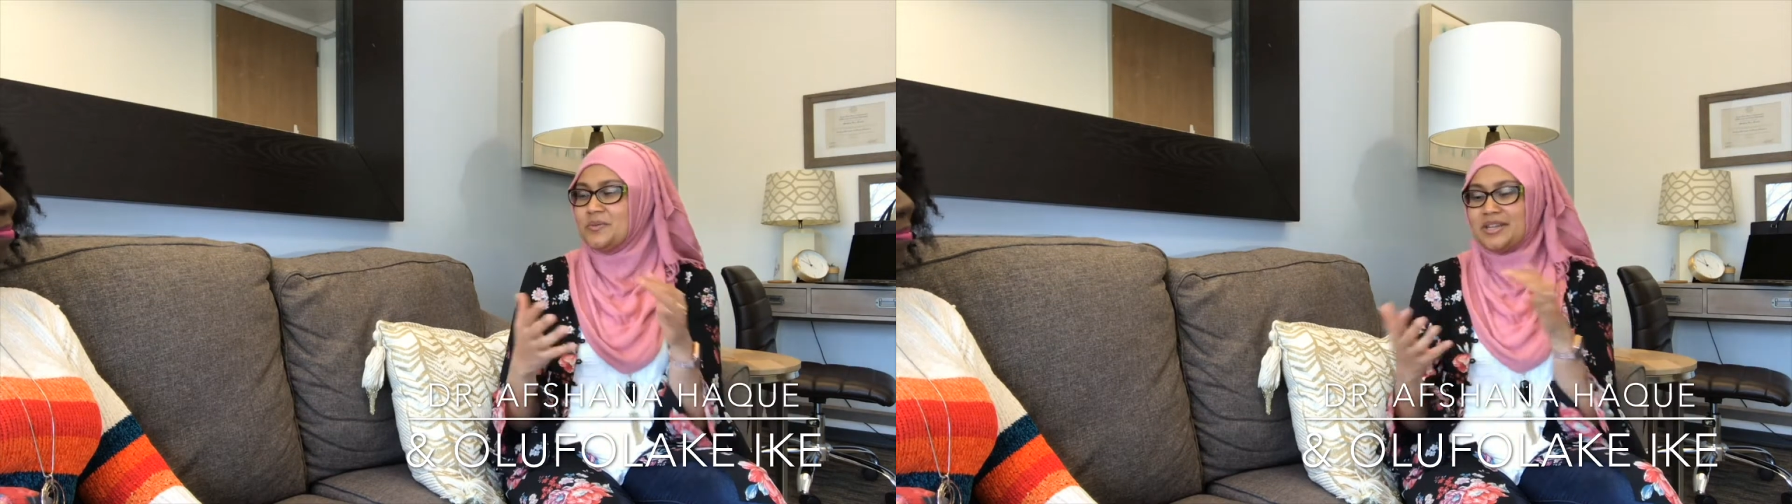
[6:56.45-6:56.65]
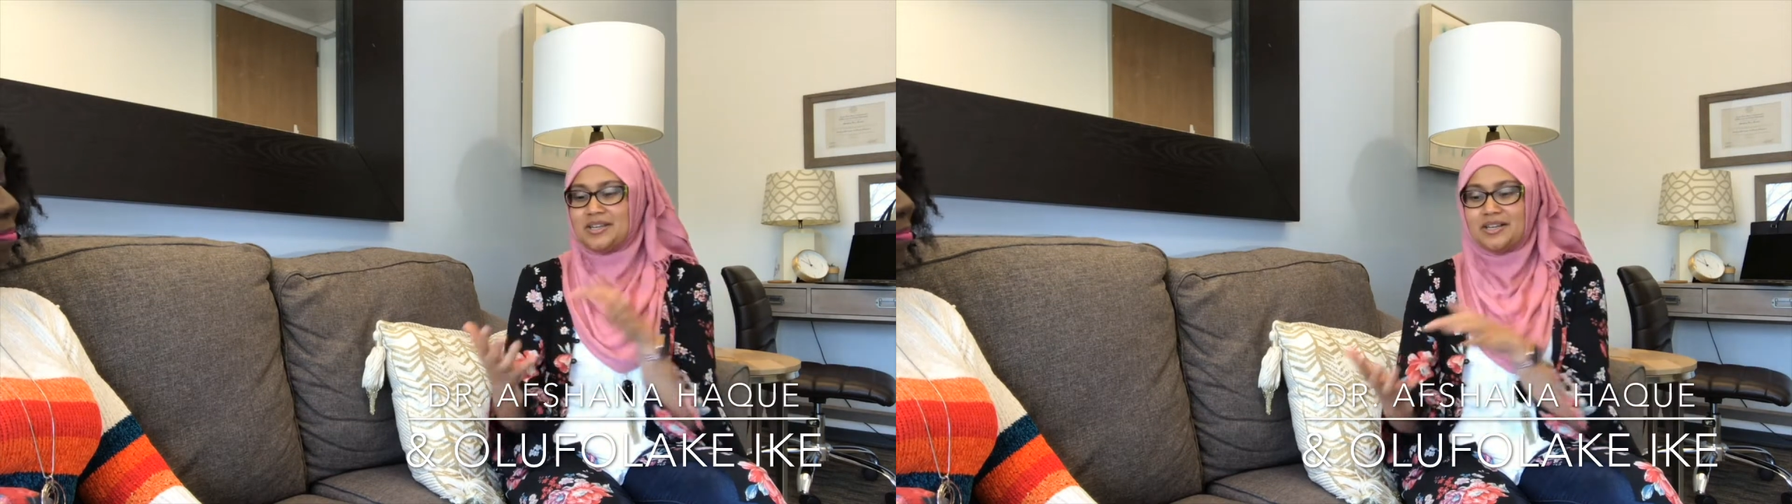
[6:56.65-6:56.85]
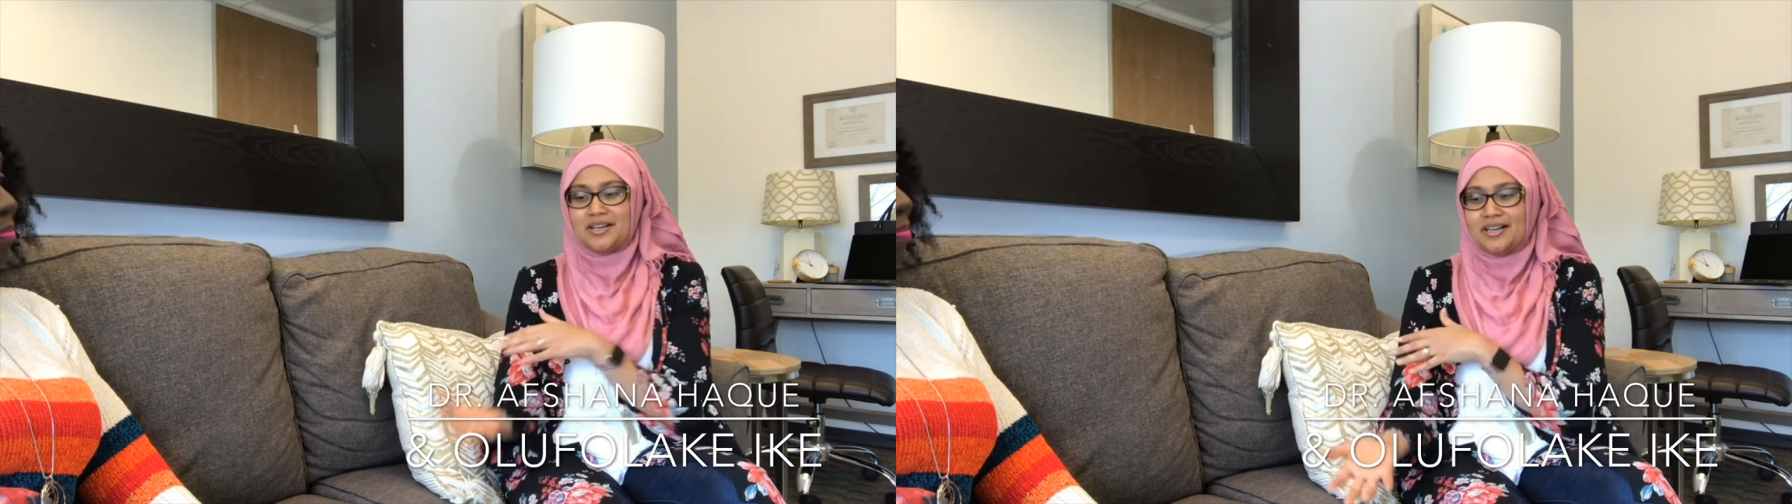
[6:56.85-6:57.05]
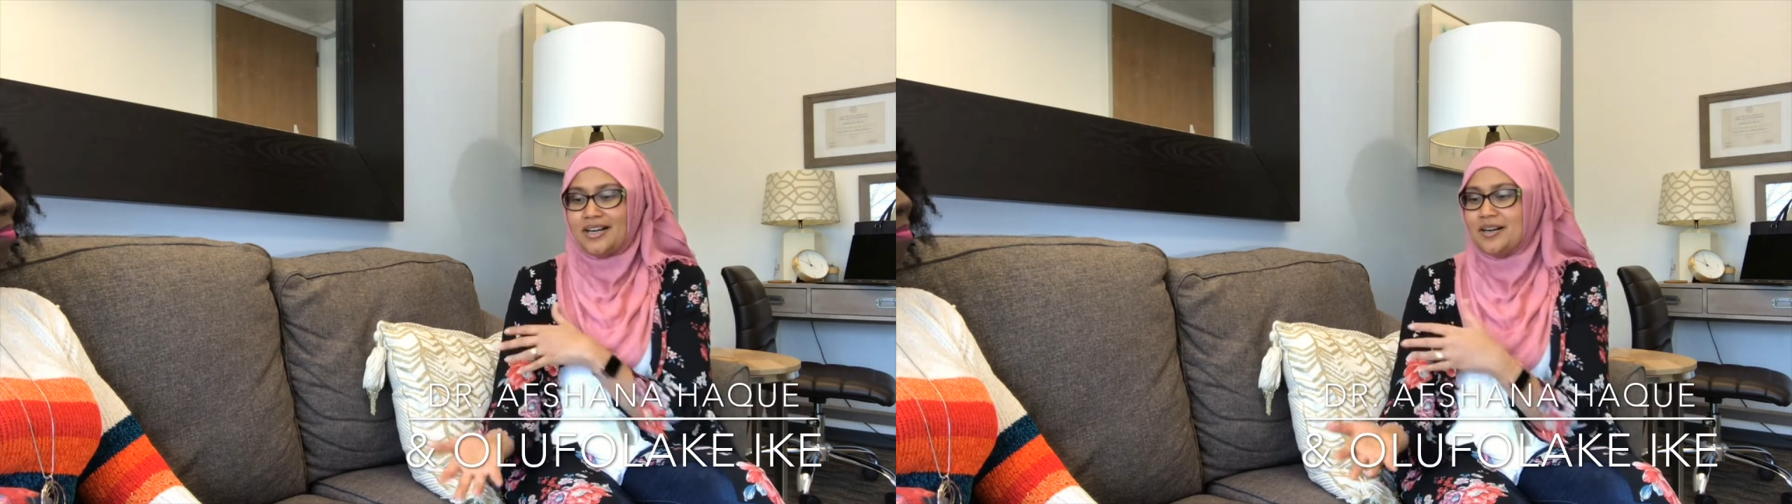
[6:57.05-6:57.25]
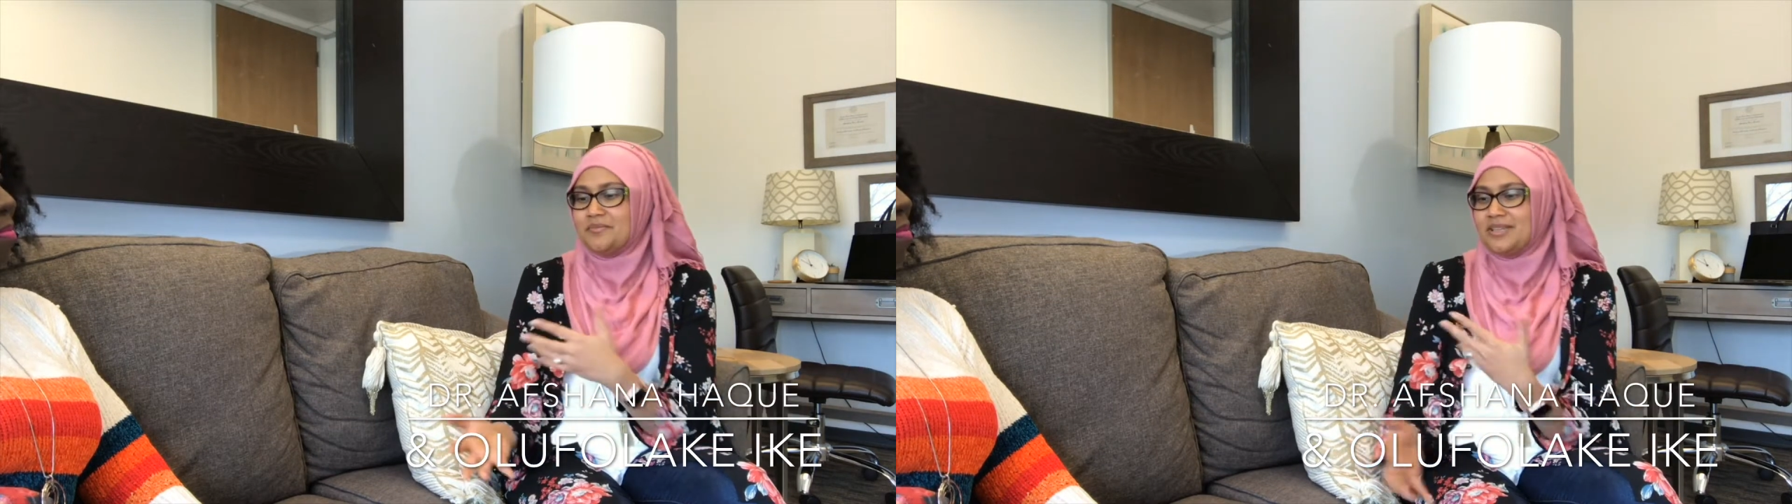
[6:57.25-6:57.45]
when they're
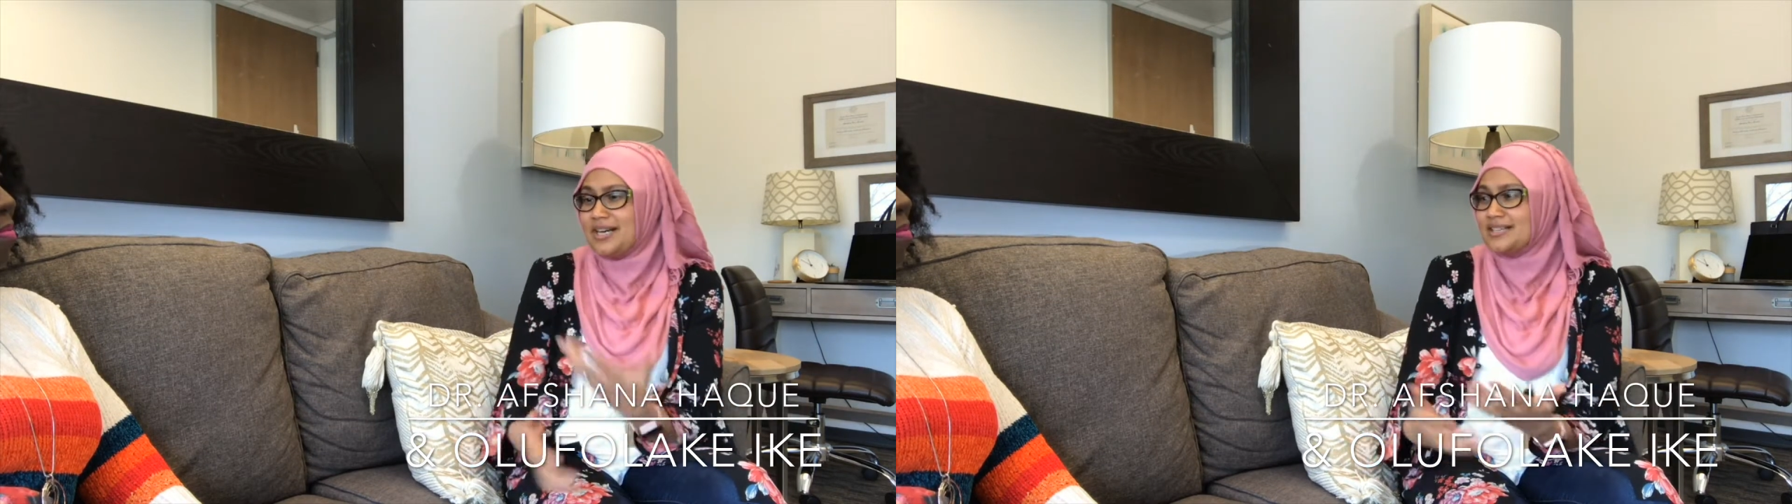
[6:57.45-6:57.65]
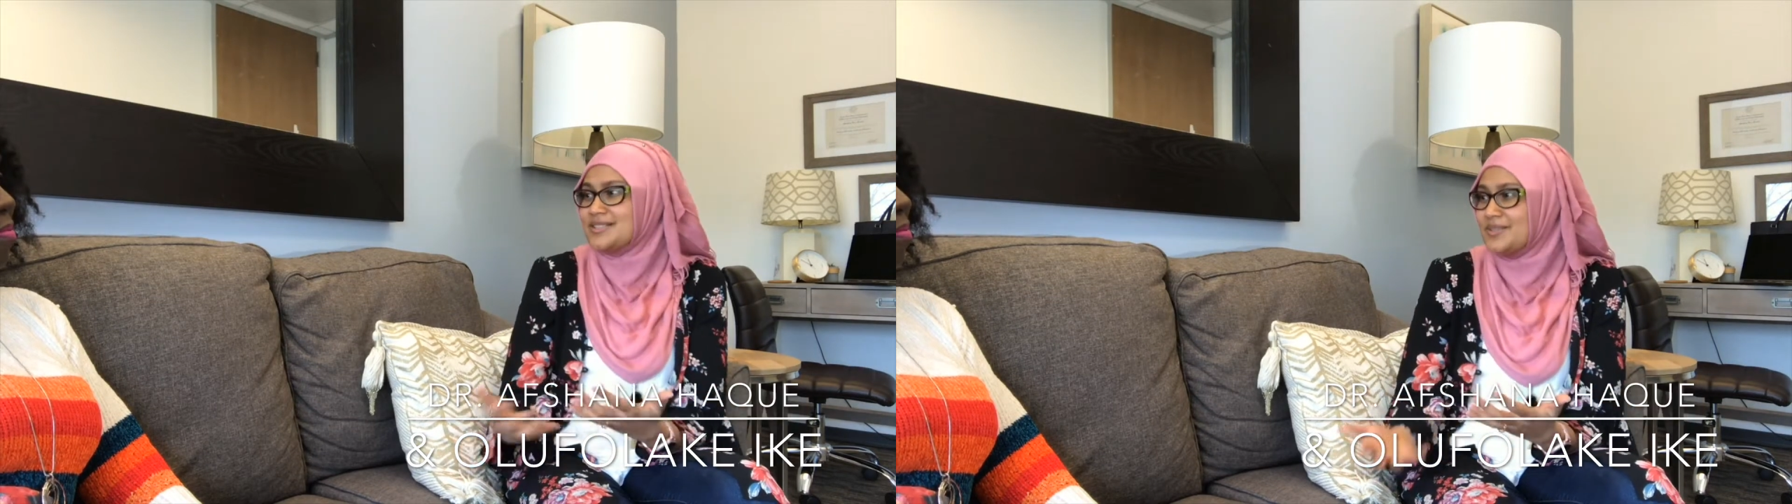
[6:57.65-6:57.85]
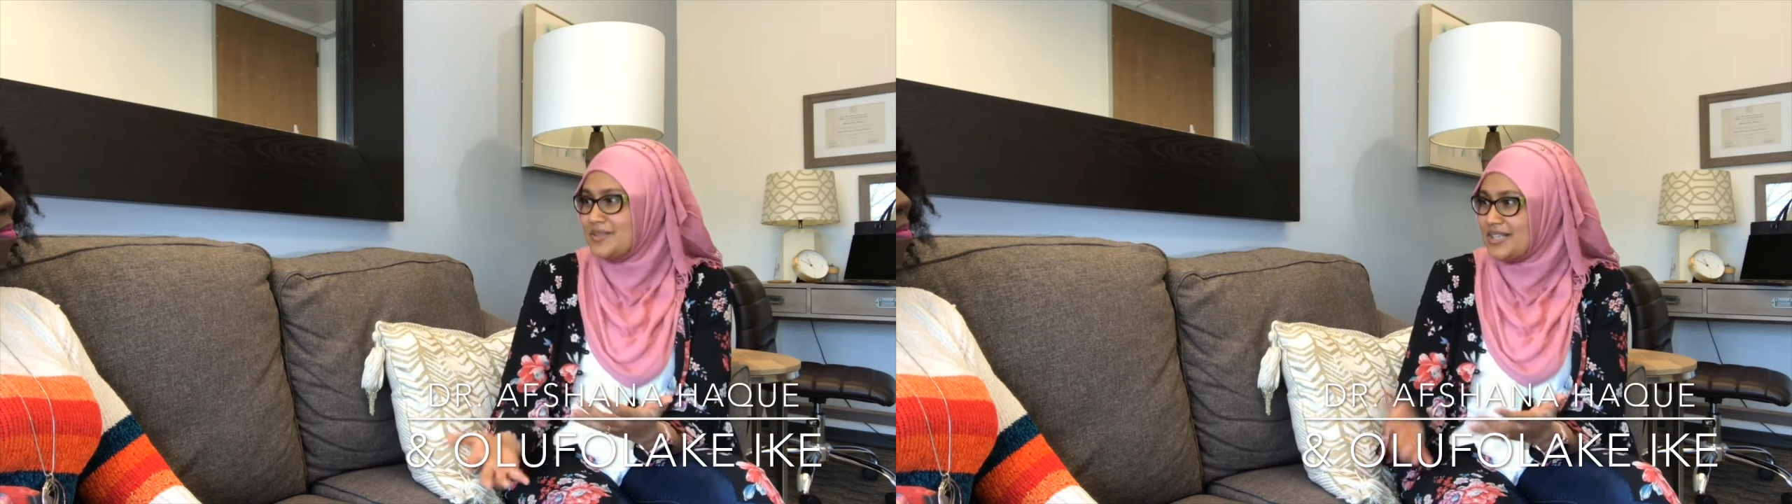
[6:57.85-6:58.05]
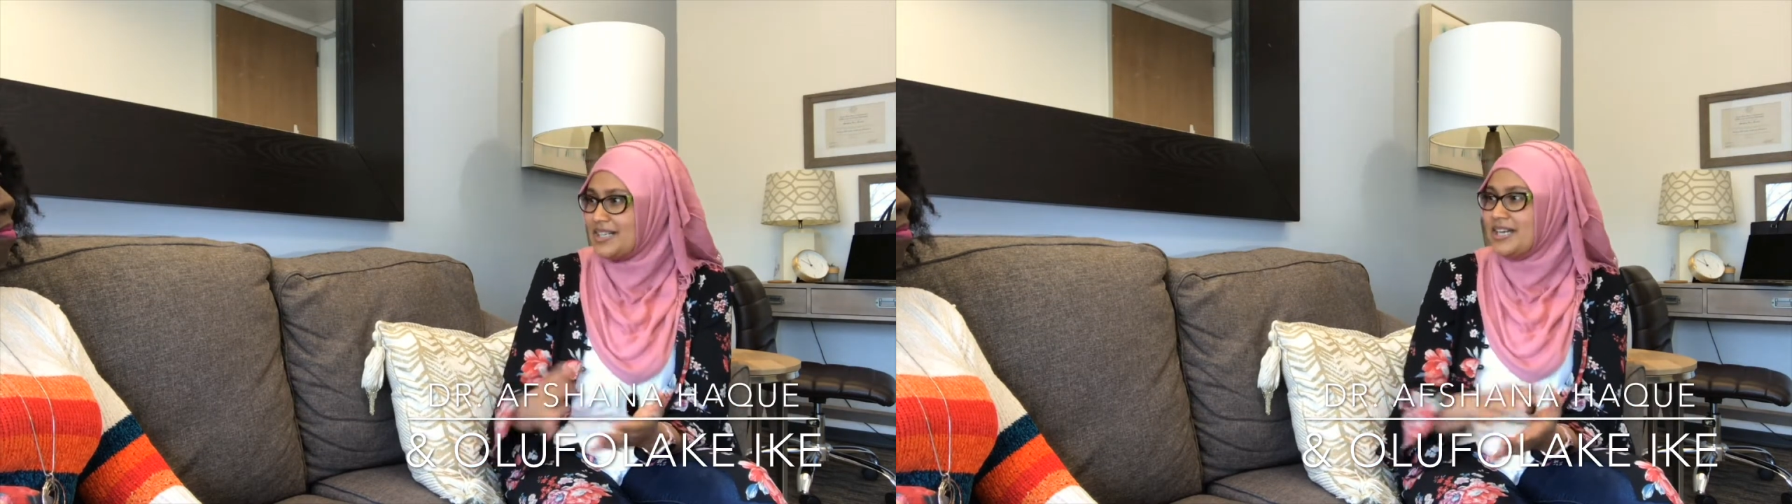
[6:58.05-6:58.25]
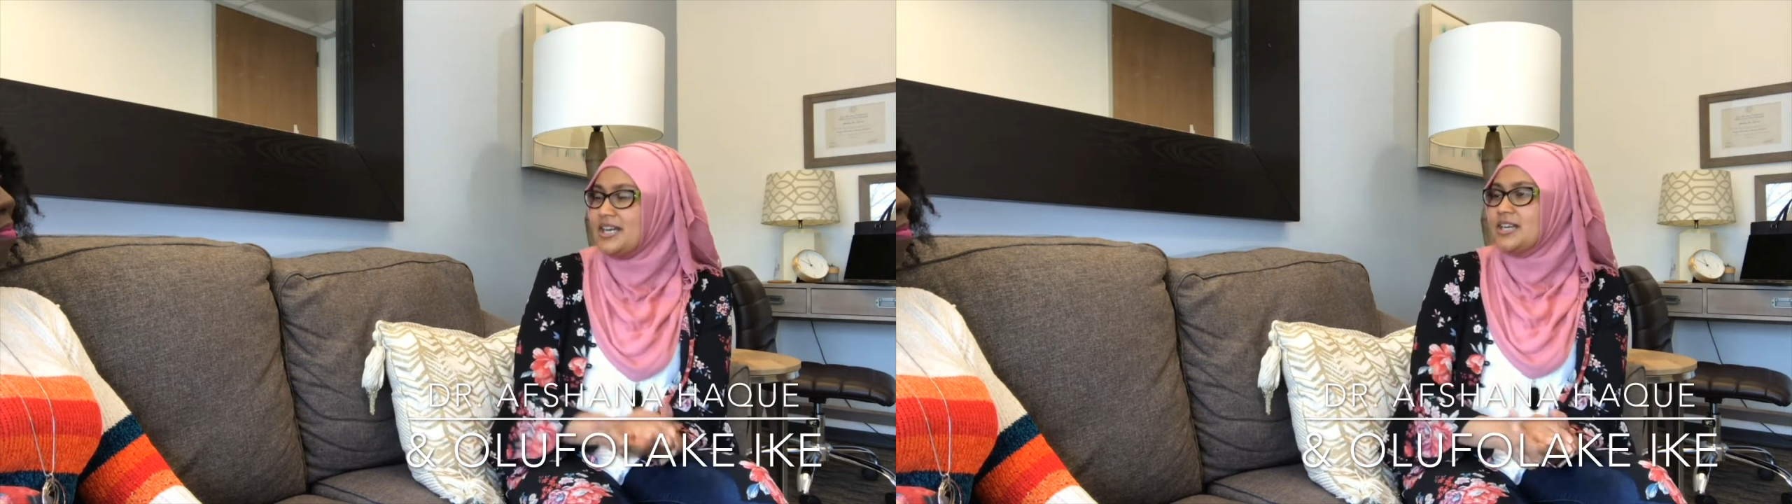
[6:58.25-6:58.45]
not so good?